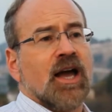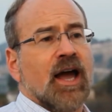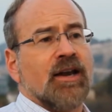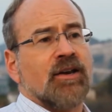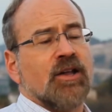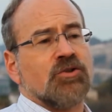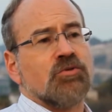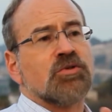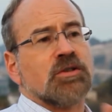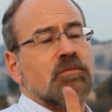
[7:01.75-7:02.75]
and
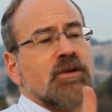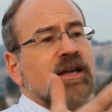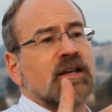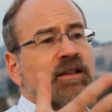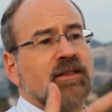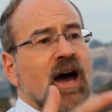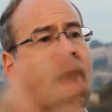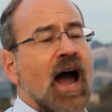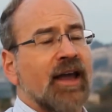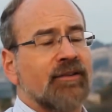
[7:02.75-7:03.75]
Jerusalem being the
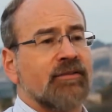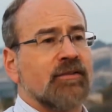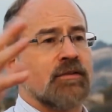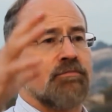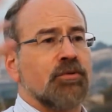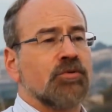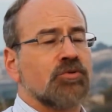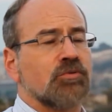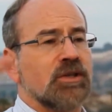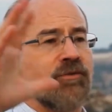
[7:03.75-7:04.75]
highest
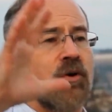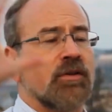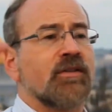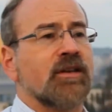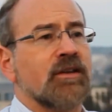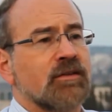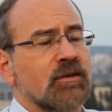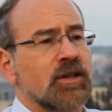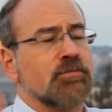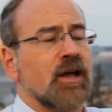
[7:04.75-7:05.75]
spiritually of all
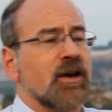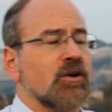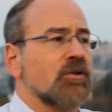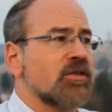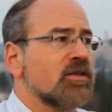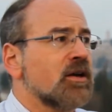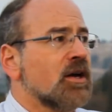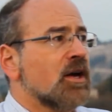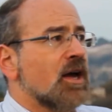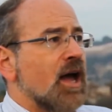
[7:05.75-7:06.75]
cities on the planet Earth.
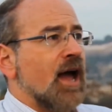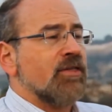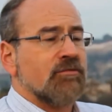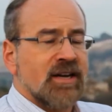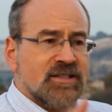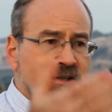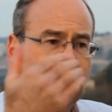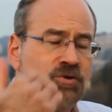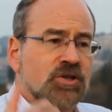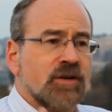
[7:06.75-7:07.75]
And the
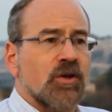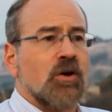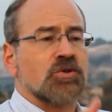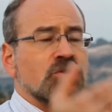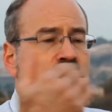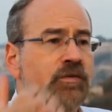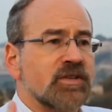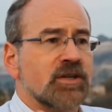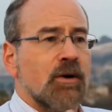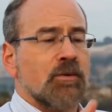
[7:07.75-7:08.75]
reinstitution of the whole
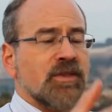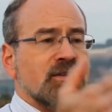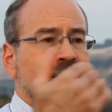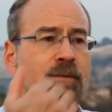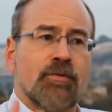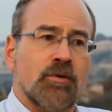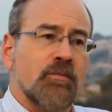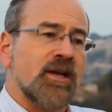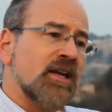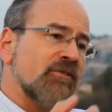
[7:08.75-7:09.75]
service that went with the temple,
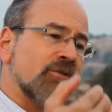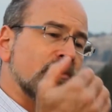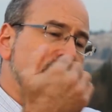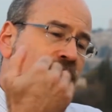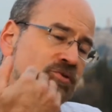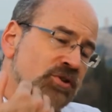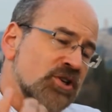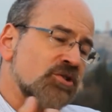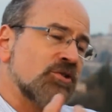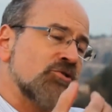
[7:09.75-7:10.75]
meaning from a
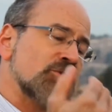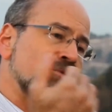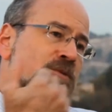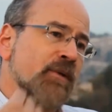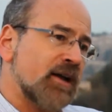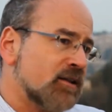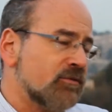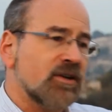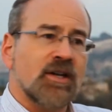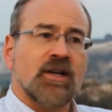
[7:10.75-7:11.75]
traditional Jewish perspective,